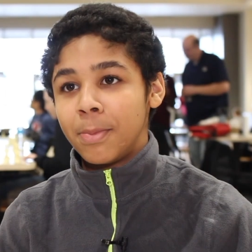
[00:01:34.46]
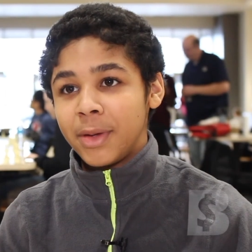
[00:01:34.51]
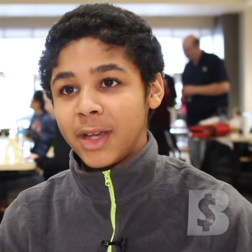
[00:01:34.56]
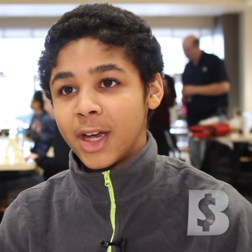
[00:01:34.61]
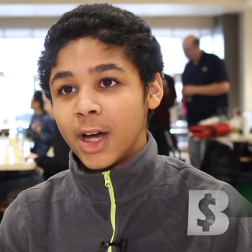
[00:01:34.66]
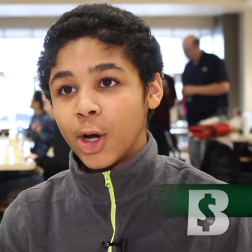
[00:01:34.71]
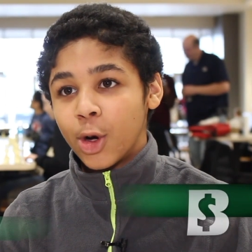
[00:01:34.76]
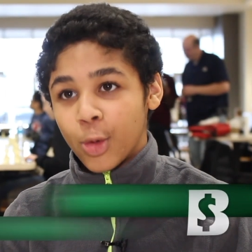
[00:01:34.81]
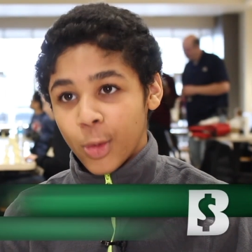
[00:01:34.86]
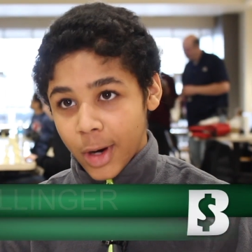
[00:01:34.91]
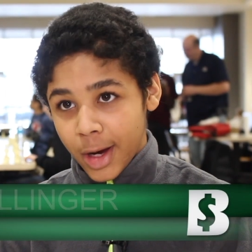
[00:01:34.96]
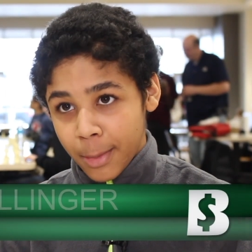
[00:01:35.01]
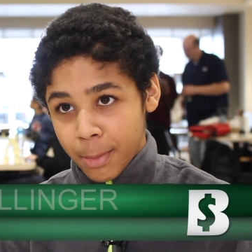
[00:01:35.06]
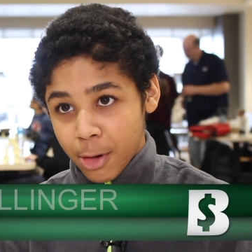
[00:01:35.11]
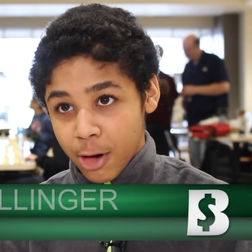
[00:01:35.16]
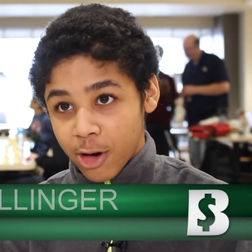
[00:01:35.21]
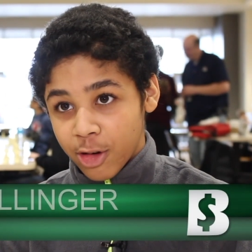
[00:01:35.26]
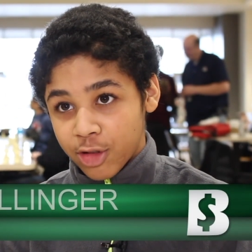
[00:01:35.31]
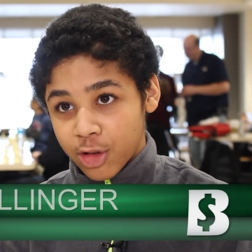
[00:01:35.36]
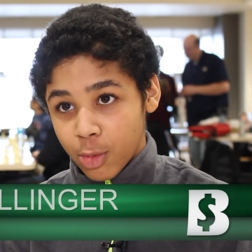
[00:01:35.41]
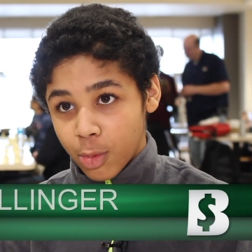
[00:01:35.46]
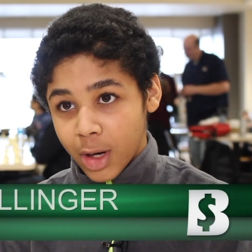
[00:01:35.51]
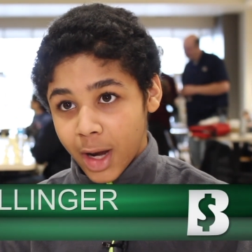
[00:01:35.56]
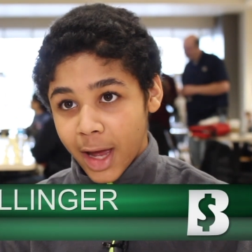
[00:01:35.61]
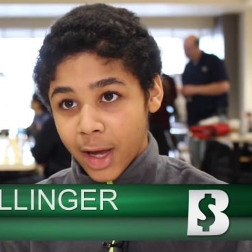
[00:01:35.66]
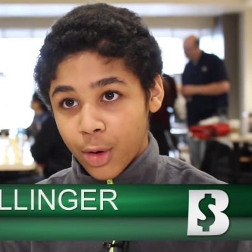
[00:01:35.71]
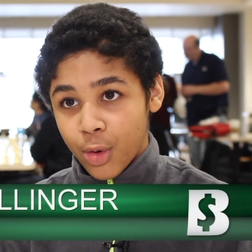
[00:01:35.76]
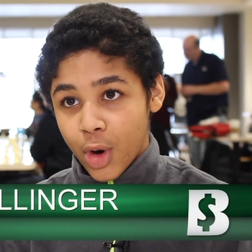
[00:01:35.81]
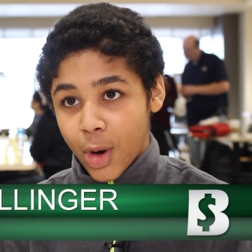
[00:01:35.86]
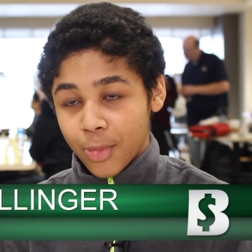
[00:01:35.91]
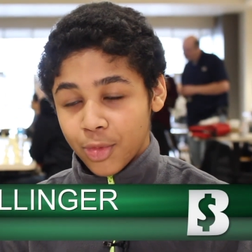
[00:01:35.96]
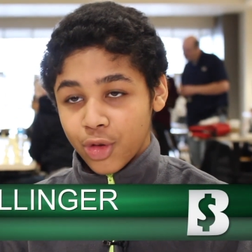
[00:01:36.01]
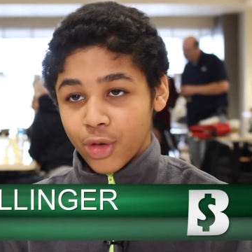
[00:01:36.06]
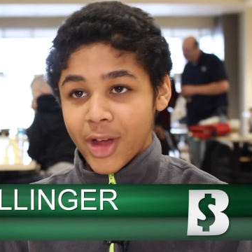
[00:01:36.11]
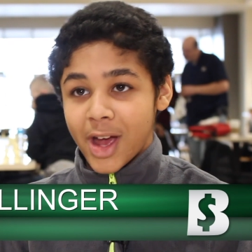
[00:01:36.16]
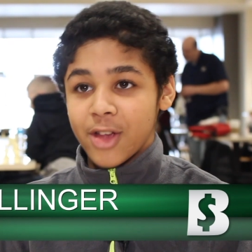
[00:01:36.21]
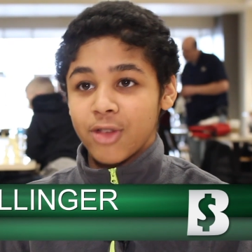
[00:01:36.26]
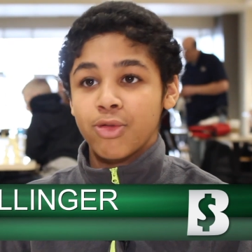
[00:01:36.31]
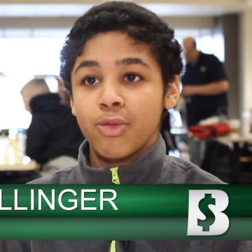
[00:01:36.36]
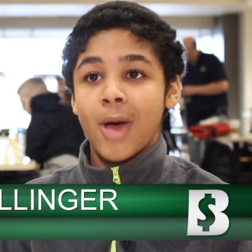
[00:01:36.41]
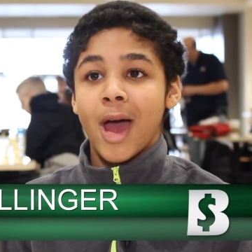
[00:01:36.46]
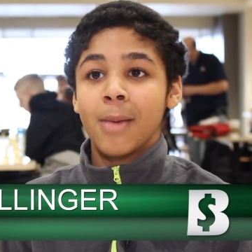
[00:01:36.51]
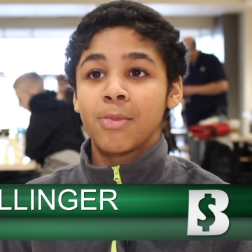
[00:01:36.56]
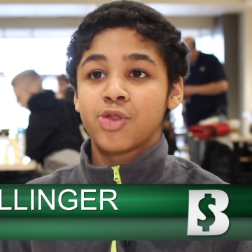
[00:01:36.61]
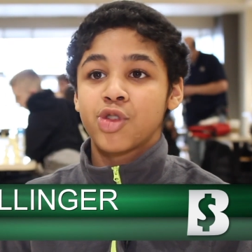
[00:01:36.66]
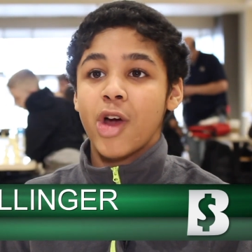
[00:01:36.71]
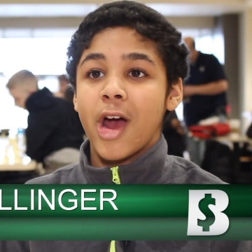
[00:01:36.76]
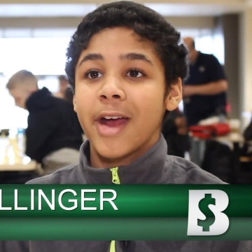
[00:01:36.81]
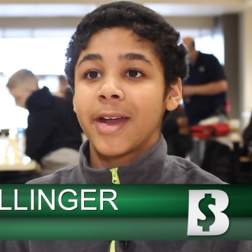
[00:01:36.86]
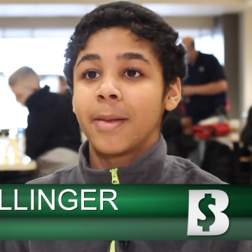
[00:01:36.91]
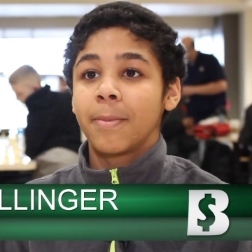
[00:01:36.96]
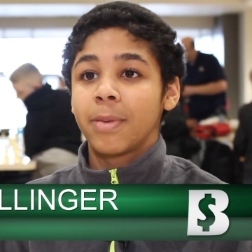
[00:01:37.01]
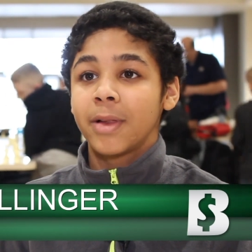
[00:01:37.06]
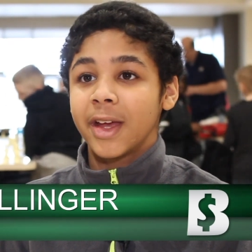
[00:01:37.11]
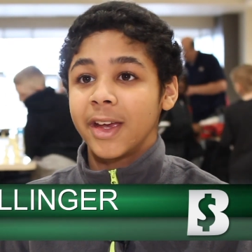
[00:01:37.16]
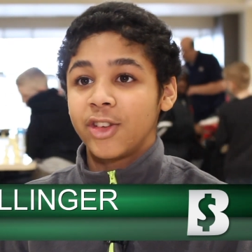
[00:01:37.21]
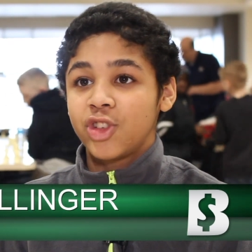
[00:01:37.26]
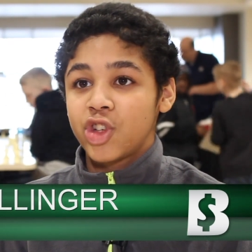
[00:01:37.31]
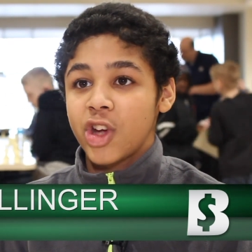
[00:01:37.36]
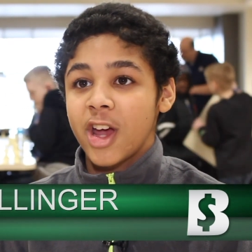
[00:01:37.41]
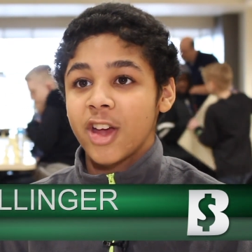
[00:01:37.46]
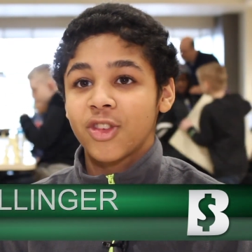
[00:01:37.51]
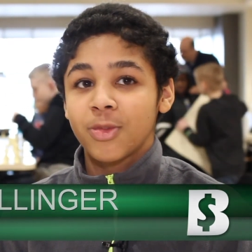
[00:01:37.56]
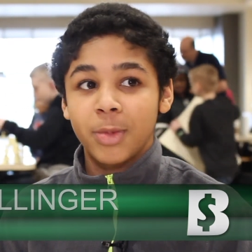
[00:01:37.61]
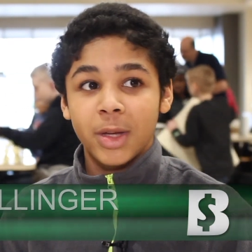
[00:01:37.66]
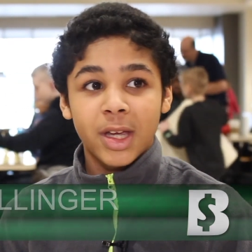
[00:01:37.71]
to be a great person when I grow up, so that's why I'm trying to play chess